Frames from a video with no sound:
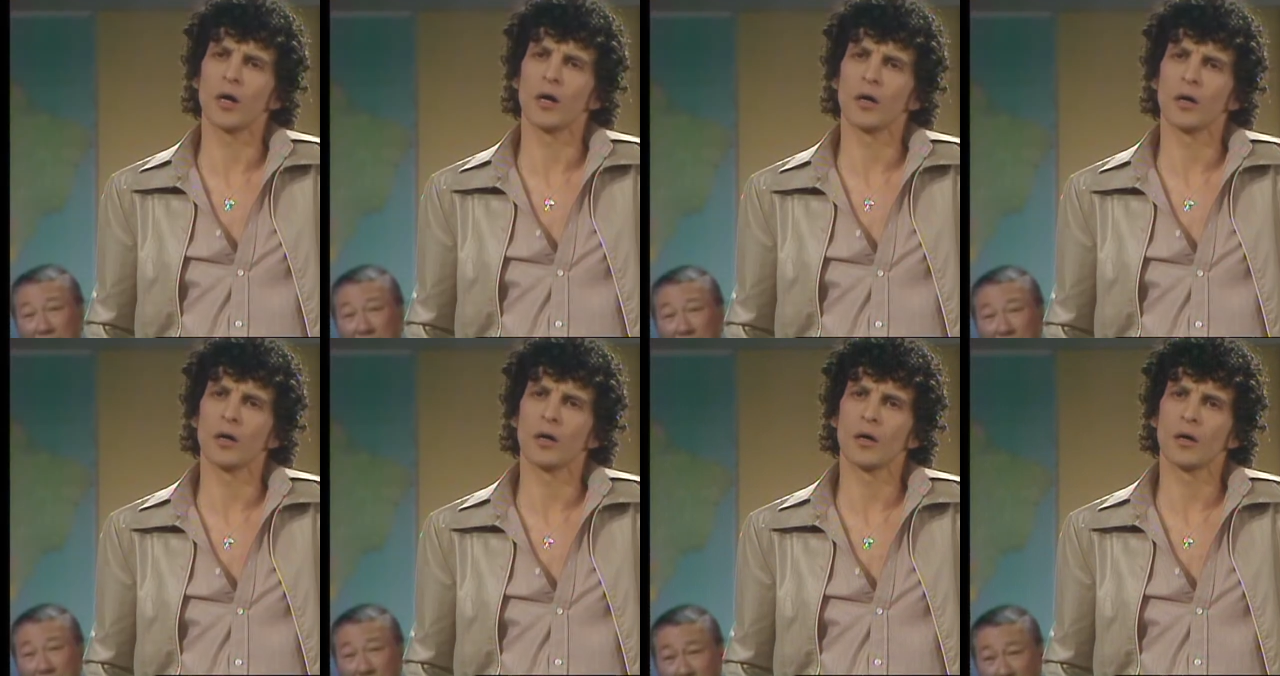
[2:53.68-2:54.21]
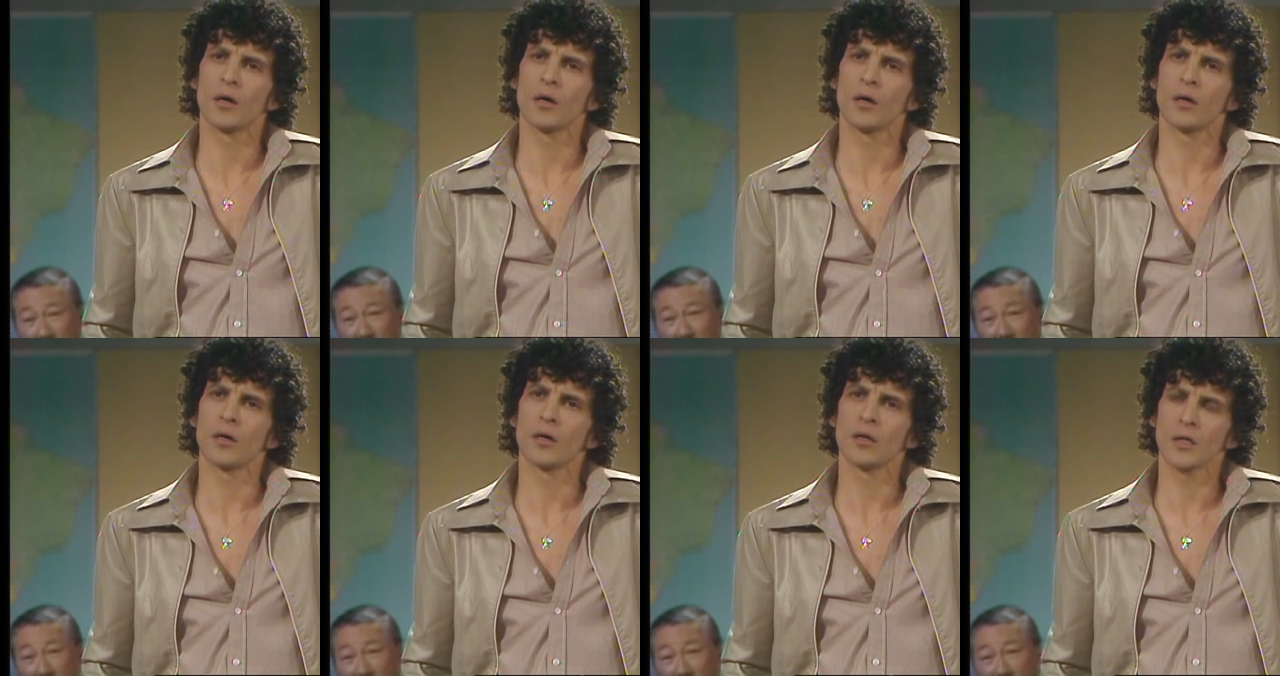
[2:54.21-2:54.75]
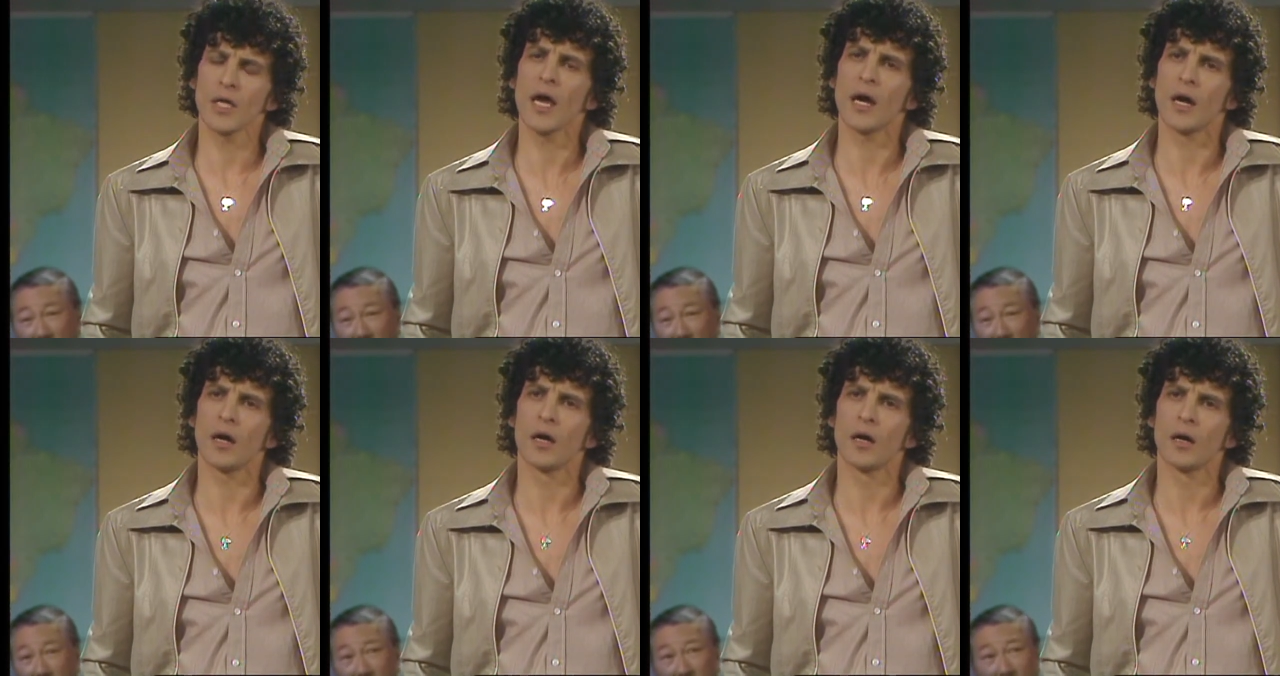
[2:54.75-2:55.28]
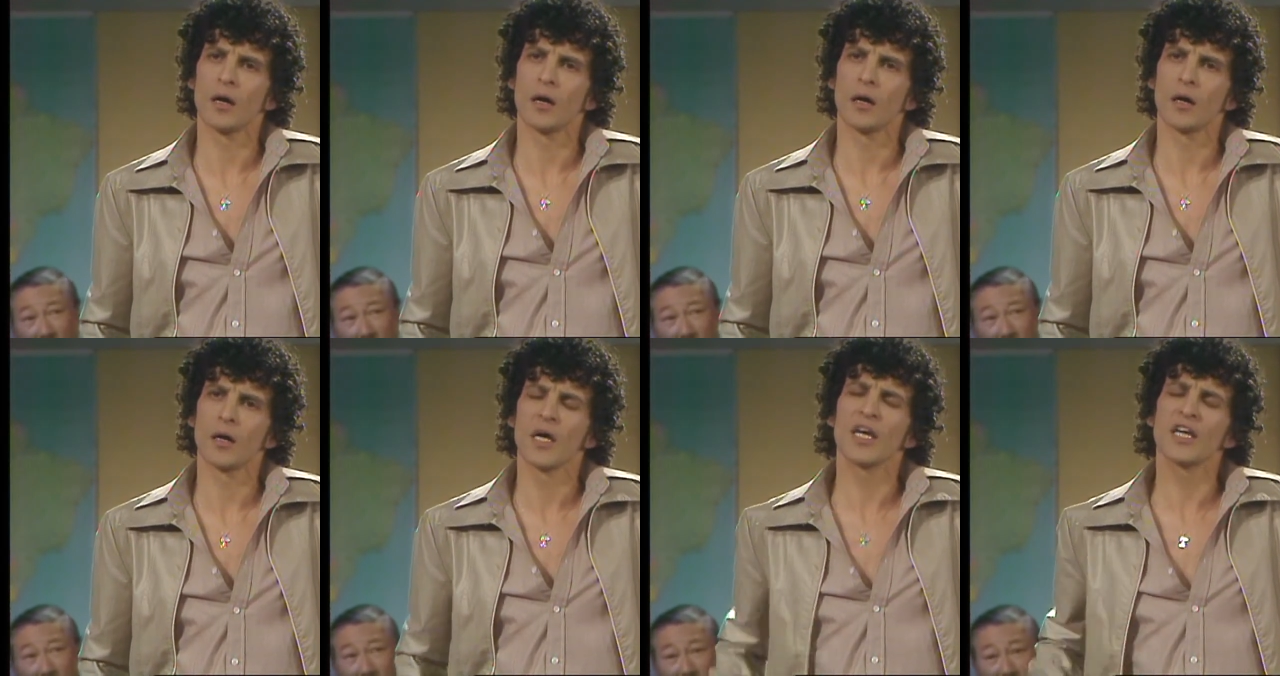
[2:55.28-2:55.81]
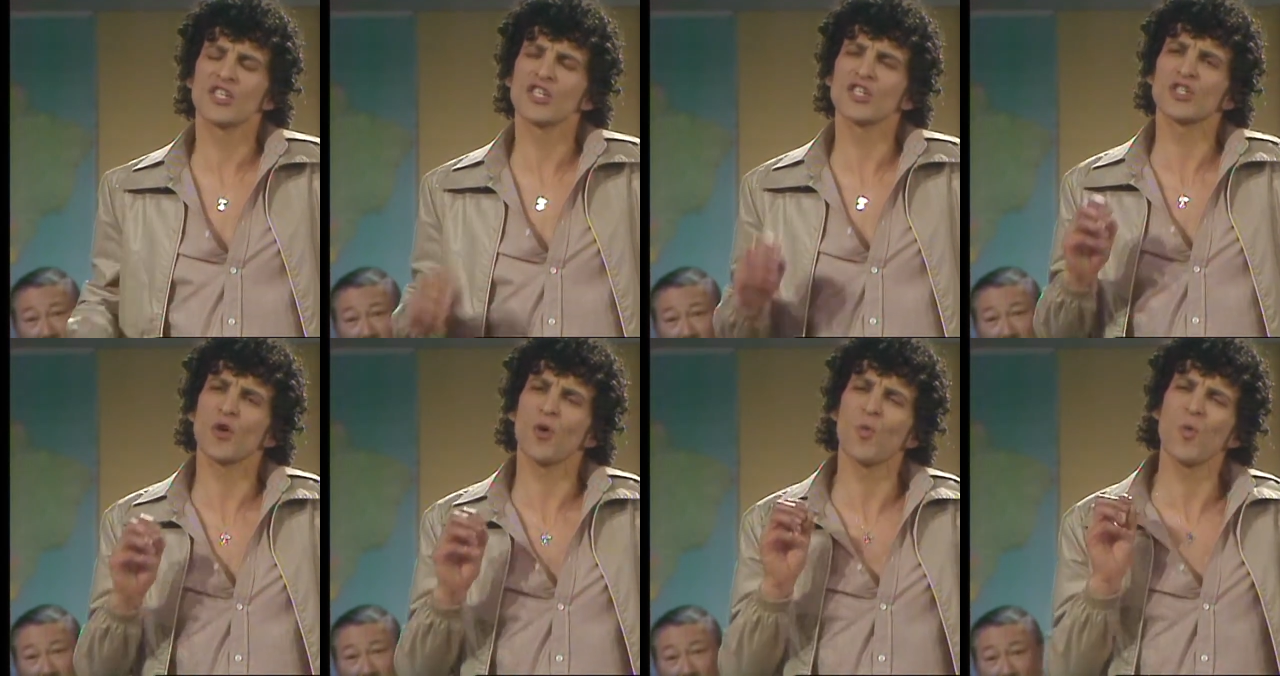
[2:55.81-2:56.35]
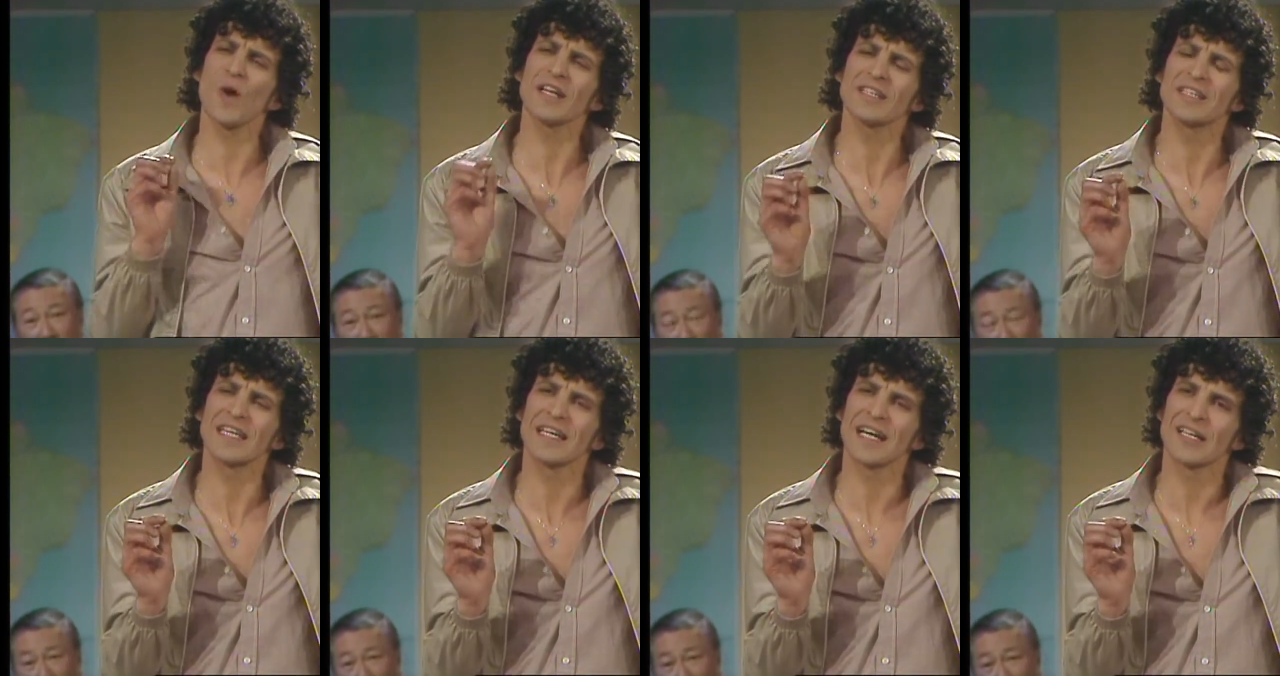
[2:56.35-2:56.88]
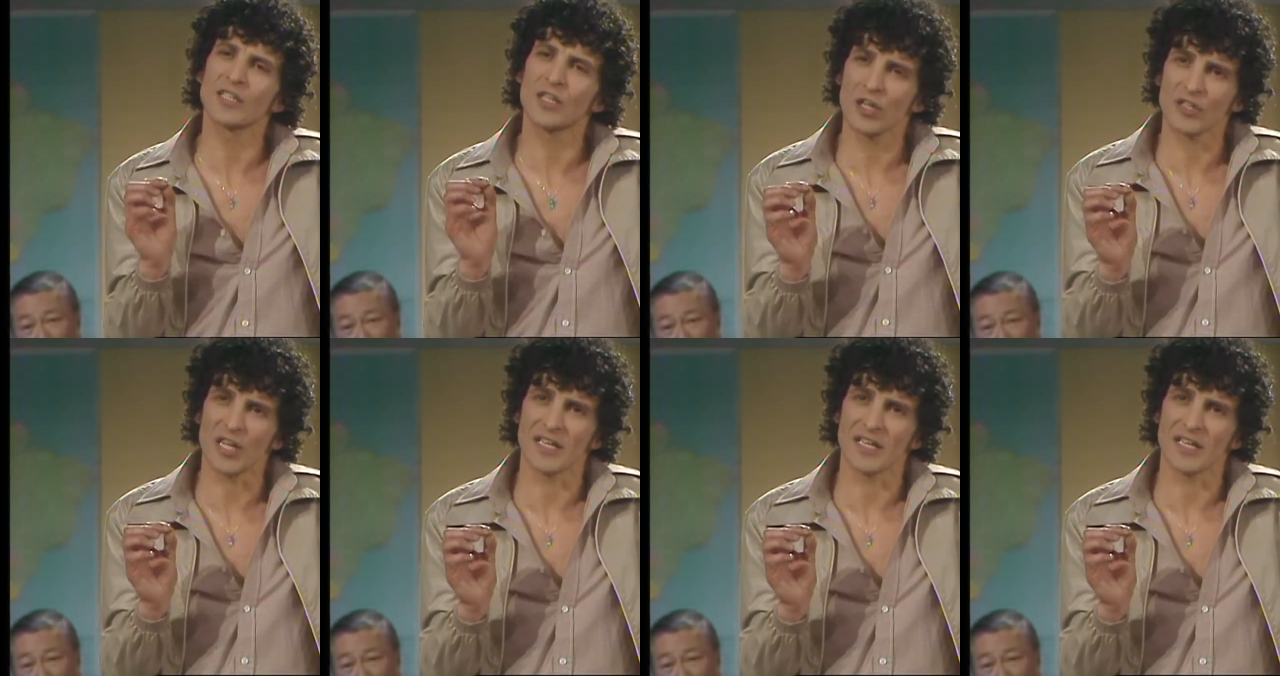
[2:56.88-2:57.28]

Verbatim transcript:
Speaker 1: Did you understand it? Yeah. It's just one thing I don't